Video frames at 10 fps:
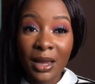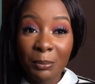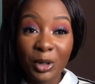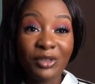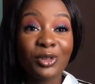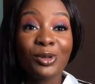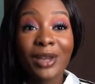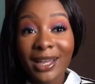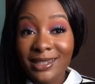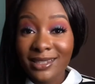but if you
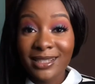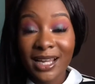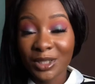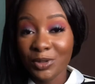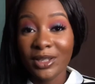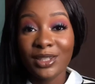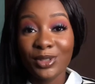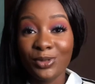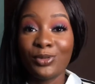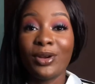look at it, actually,
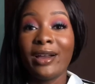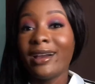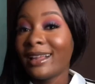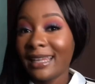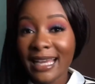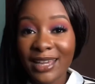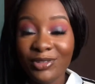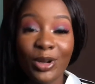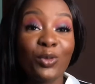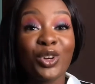you are alive,
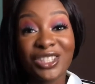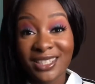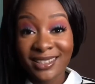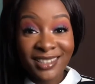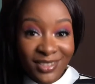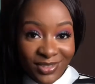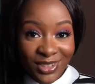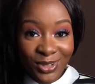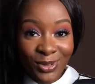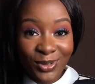you are watching this
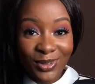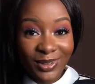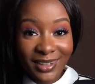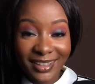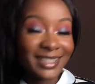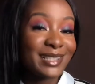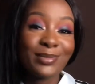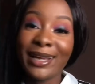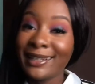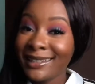video, you're
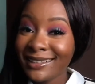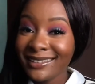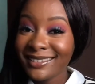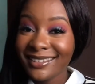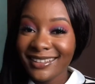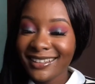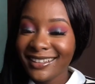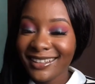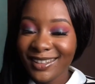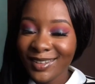smiling,
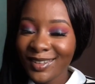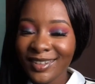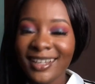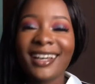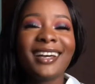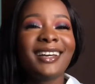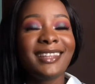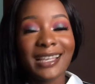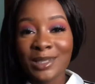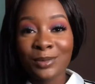you know,
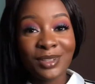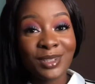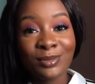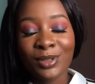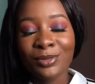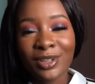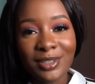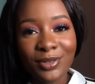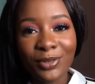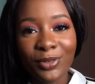that's something to be
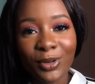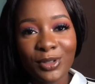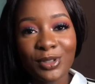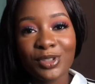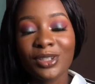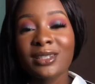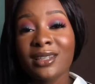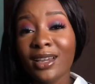grateful for. So just